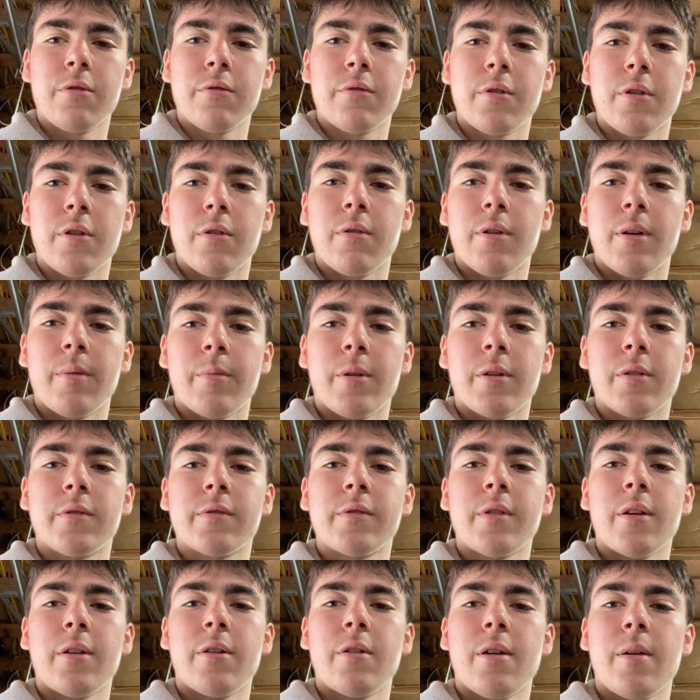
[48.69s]
so I'm going to
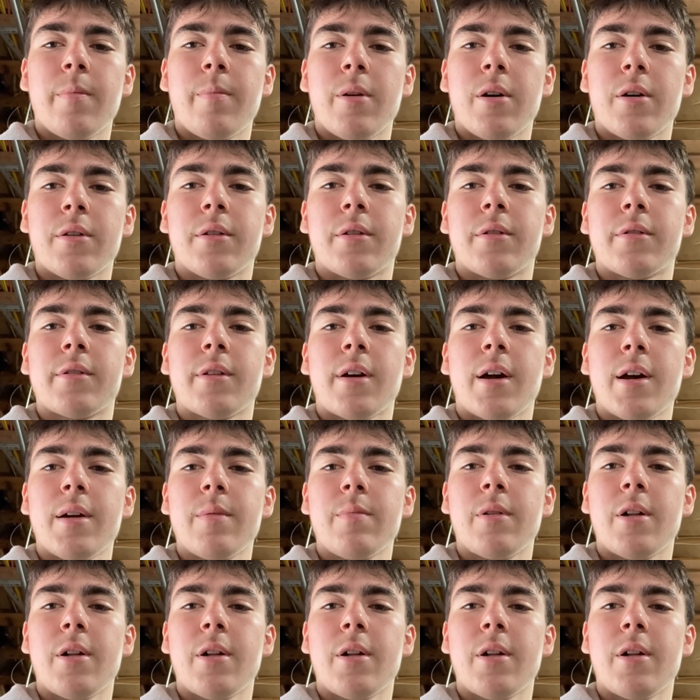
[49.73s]
set you up on a time